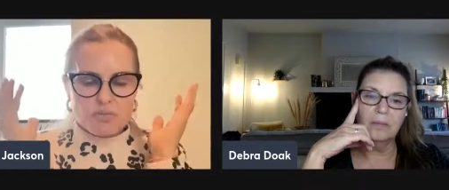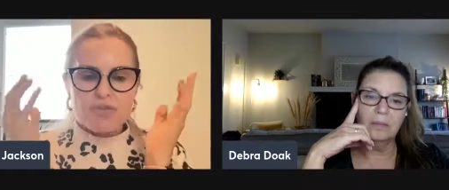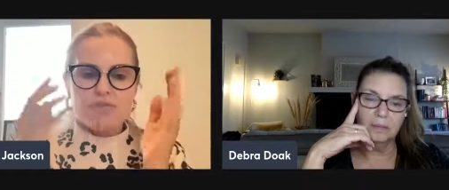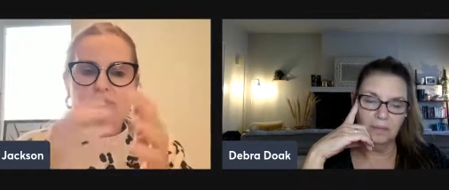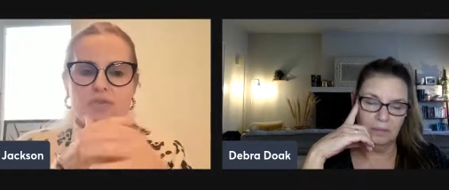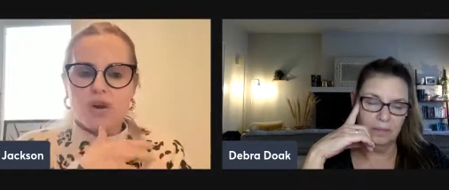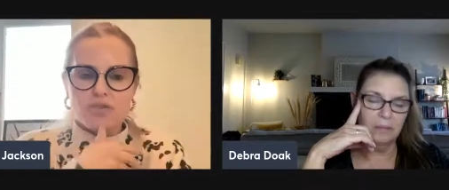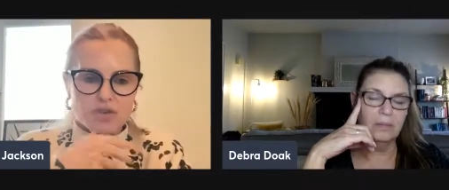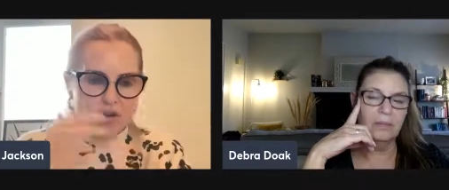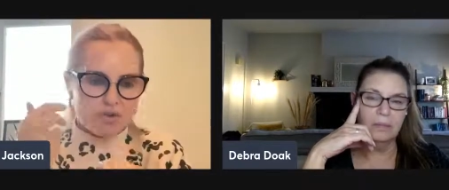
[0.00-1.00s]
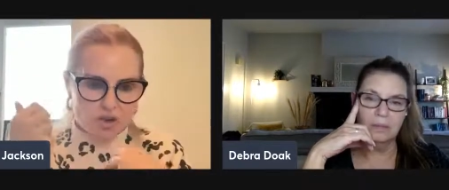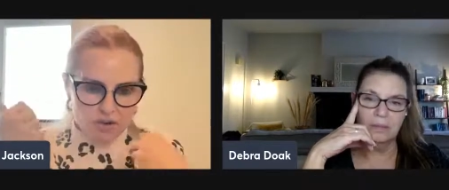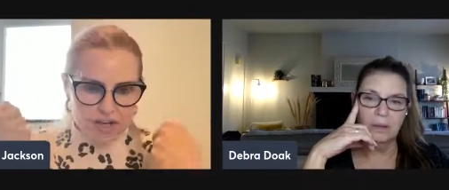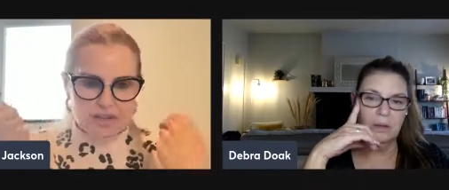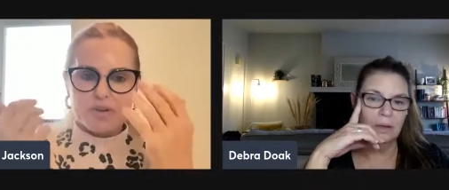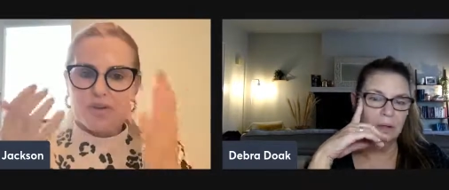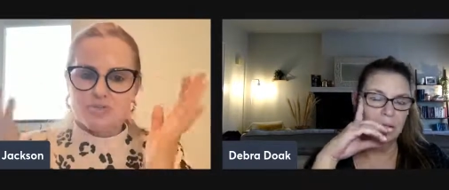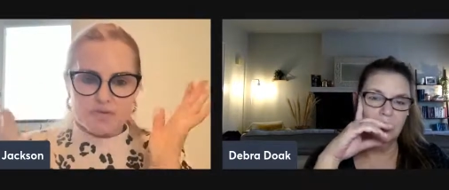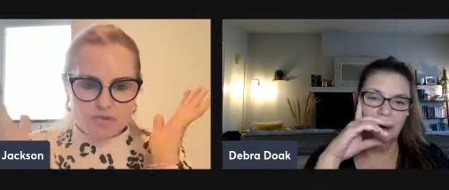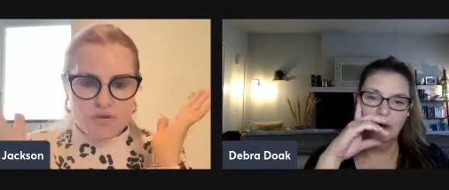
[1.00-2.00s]
Speaker 1: We've we've got no regrets because
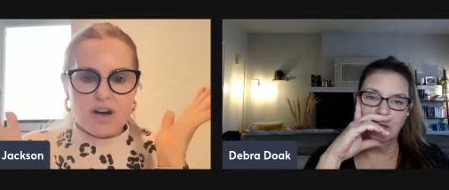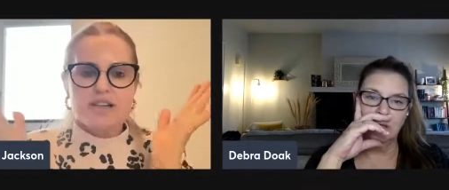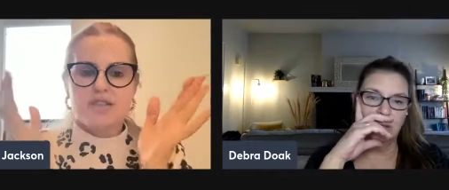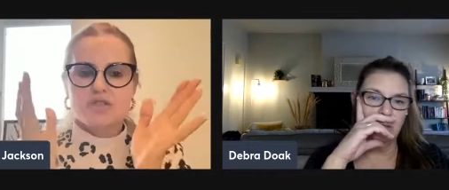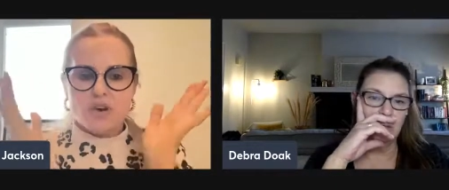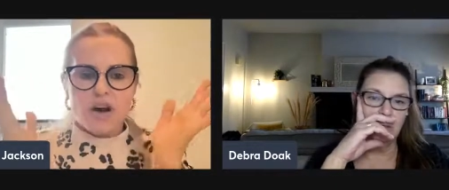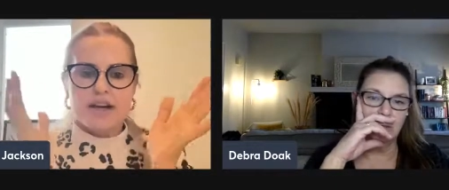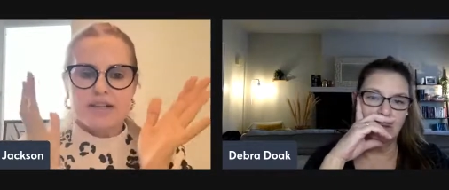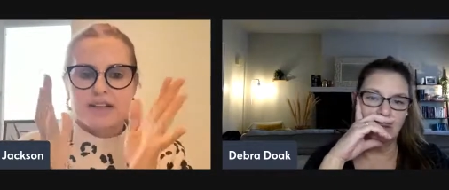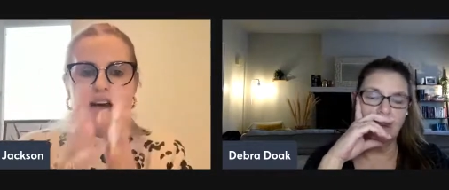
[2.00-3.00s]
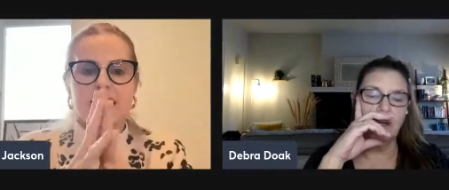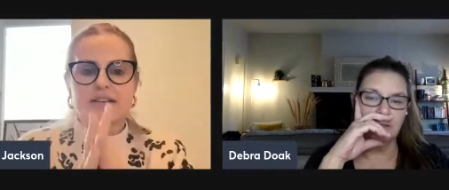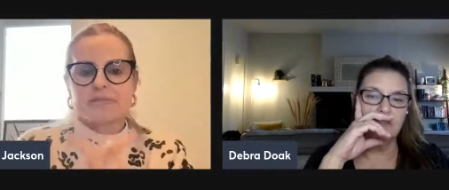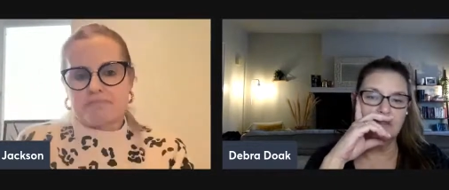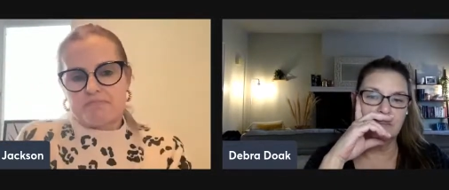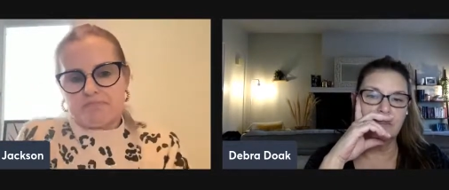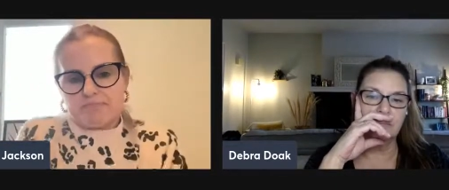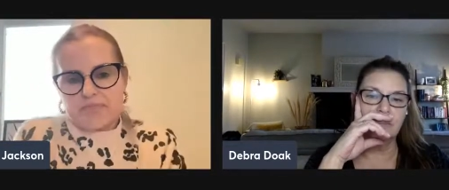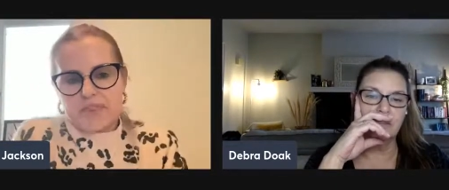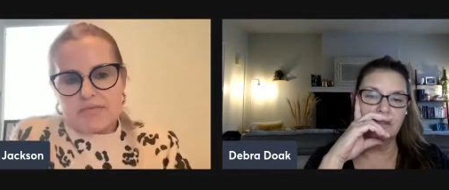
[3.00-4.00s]
we've tried tried hard. Right.
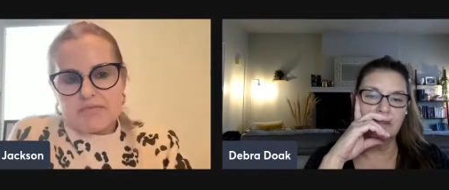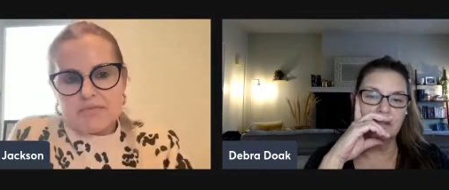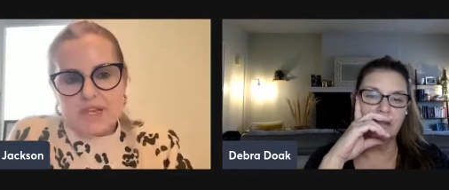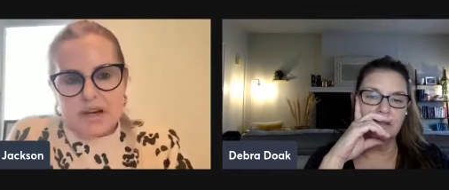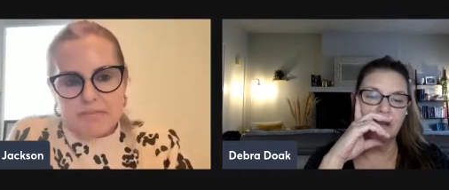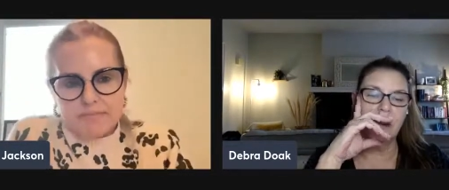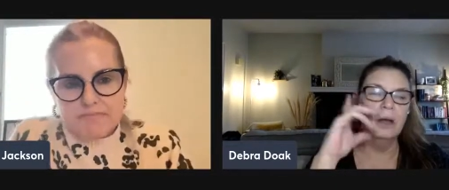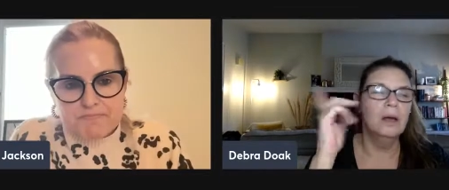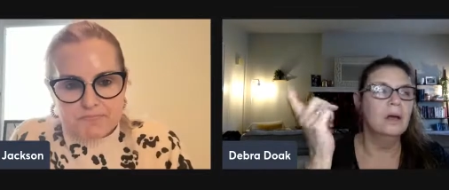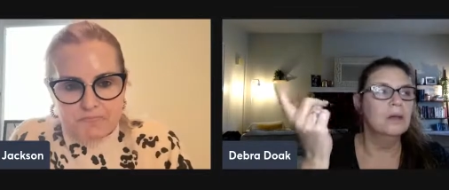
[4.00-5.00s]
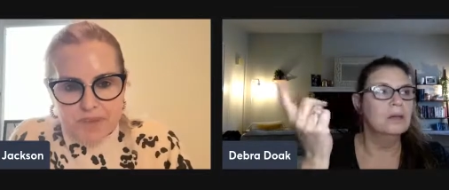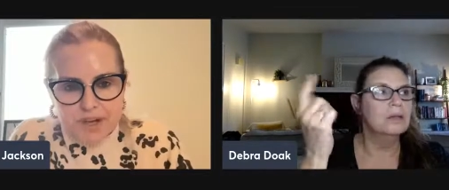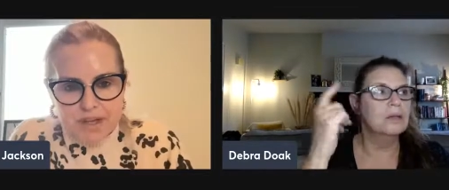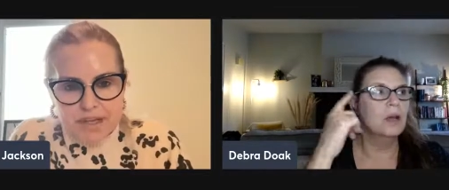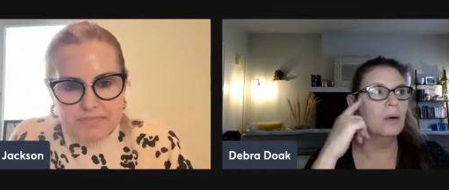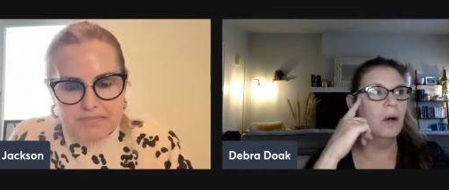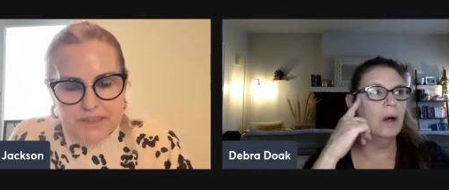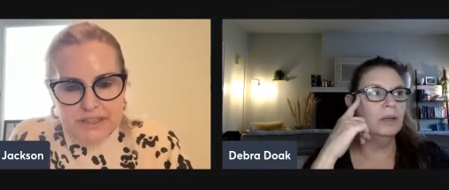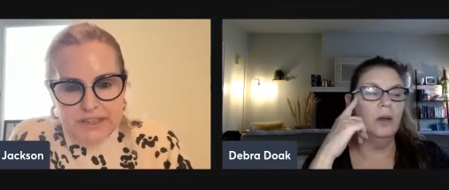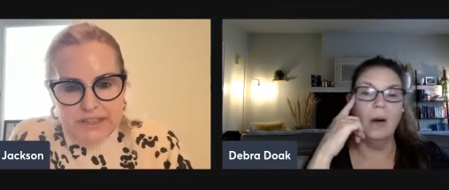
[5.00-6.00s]
Mm-hmm. Yeah. yeah.
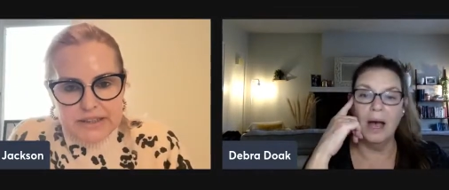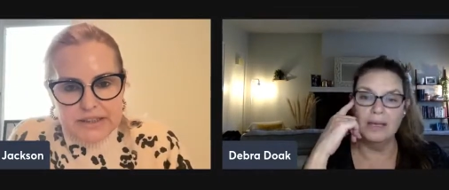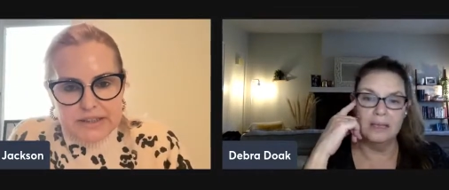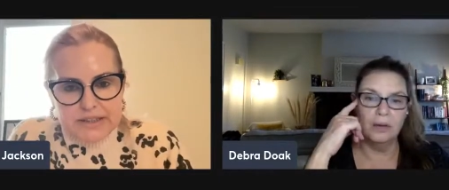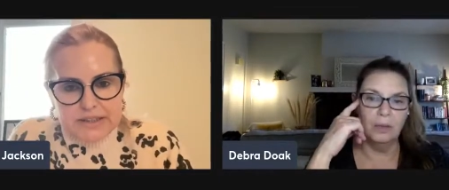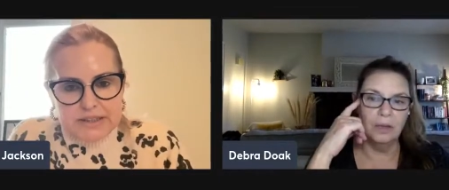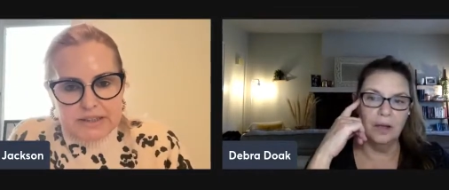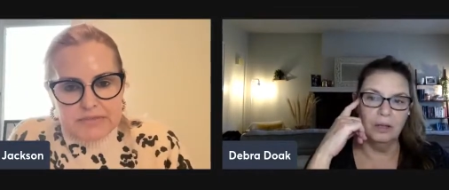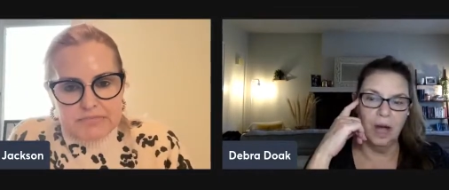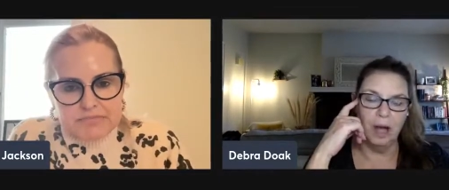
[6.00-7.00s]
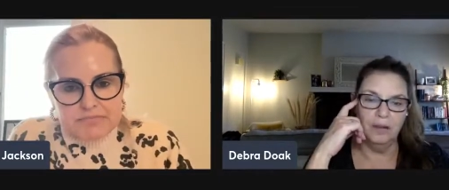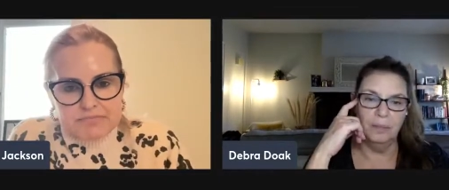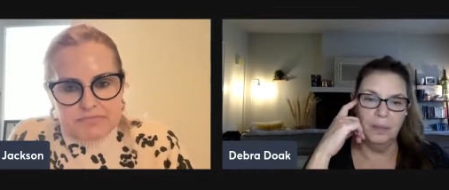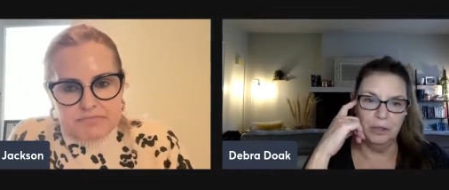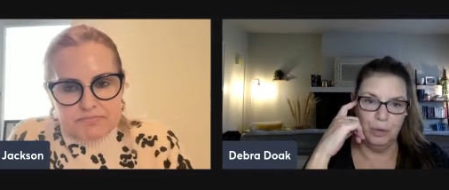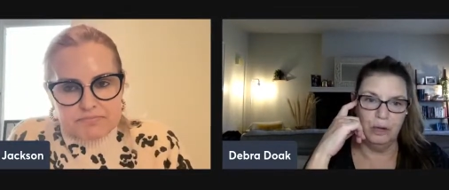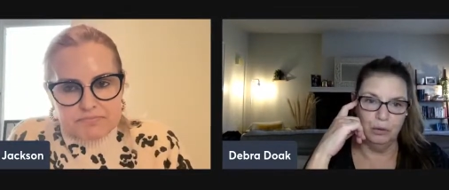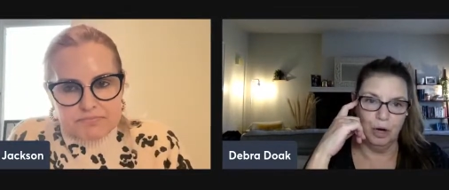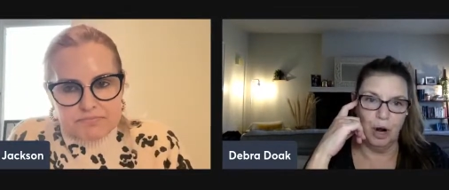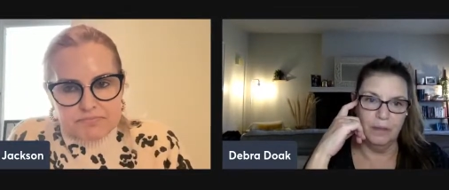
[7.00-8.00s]
Speaker 2: So uh, you know, I deal with a lot of
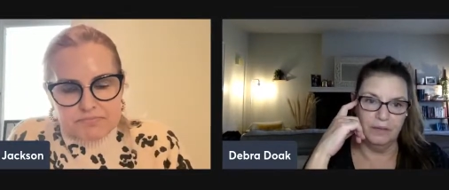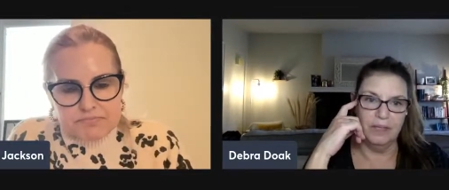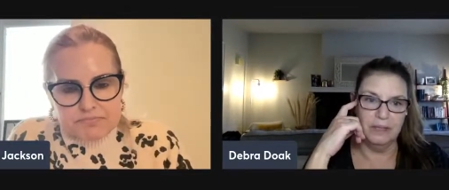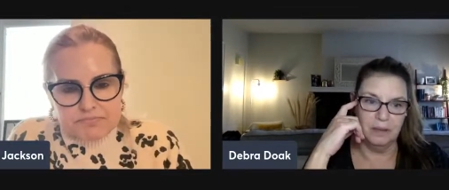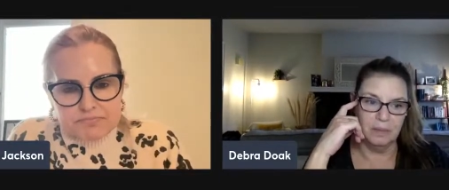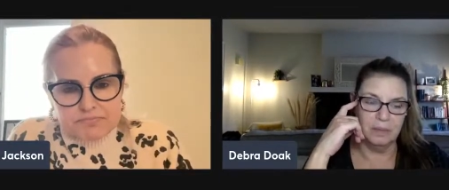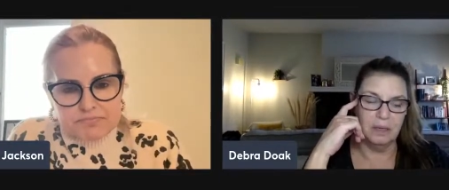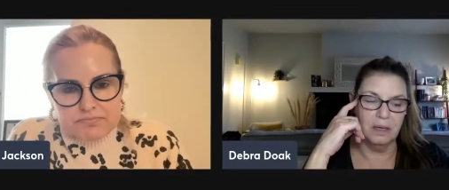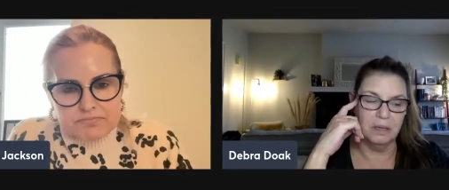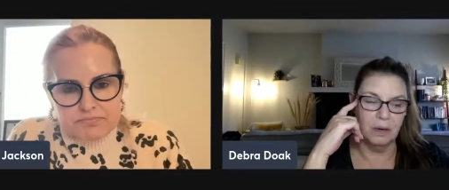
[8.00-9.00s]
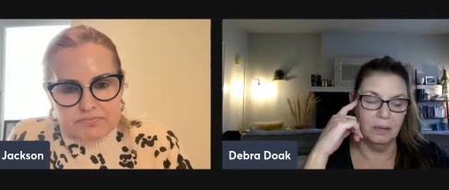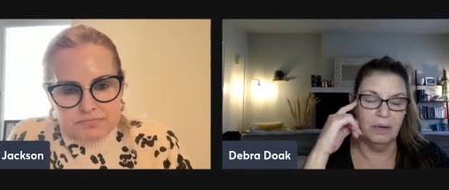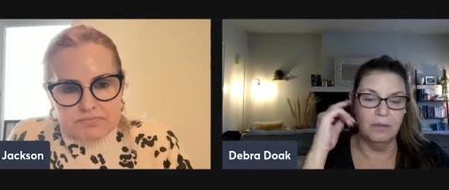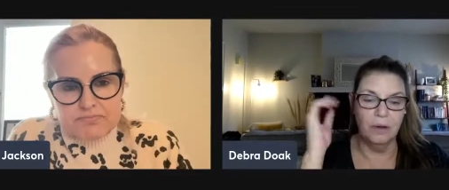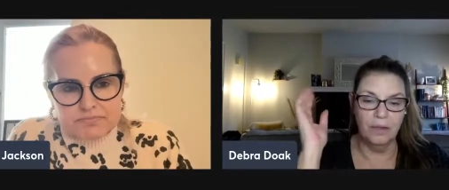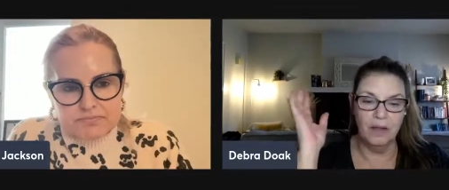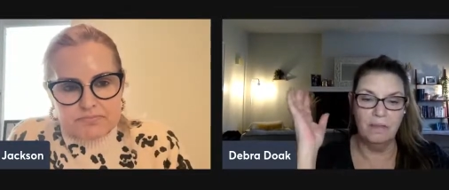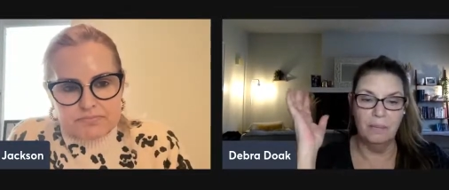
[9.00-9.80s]
betrayal trauma victims, and so even though